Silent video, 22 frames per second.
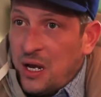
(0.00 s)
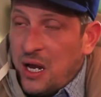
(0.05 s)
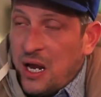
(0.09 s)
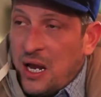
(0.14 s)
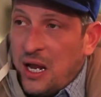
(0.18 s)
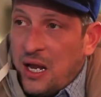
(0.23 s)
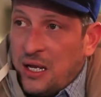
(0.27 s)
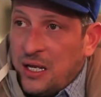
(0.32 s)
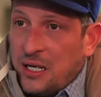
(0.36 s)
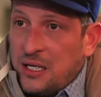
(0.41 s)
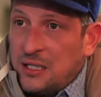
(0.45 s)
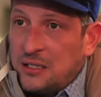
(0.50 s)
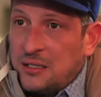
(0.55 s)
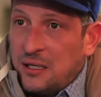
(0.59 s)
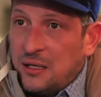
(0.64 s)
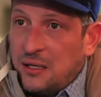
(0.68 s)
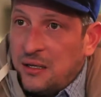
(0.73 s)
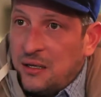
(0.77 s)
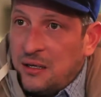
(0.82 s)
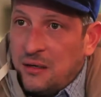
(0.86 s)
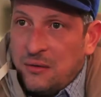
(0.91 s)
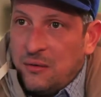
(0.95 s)
And he
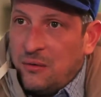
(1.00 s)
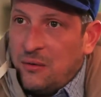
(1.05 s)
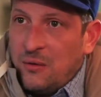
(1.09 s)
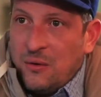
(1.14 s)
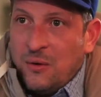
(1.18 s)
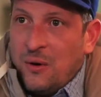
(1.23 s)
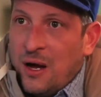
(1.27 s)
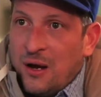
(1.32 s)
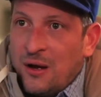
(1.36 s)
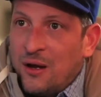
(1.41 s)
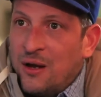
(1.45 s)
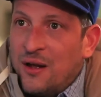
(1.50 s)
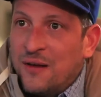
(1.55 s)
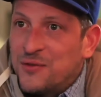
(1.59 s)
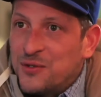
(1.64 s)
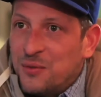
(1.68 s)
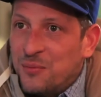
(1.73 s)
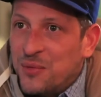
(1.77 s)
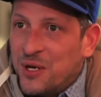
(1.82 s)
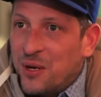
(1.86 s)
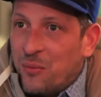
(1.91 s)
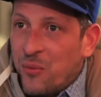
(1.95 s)
said, oh, I'd love
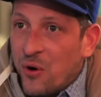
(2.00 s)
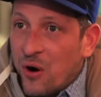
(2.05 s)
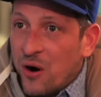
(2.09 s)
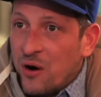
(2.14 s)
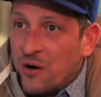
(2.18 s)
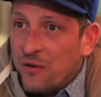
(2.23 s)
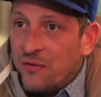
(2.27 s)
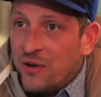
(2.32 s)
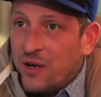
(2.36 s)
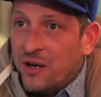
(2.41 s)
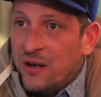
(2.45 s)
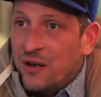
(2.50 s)
to be a part of it.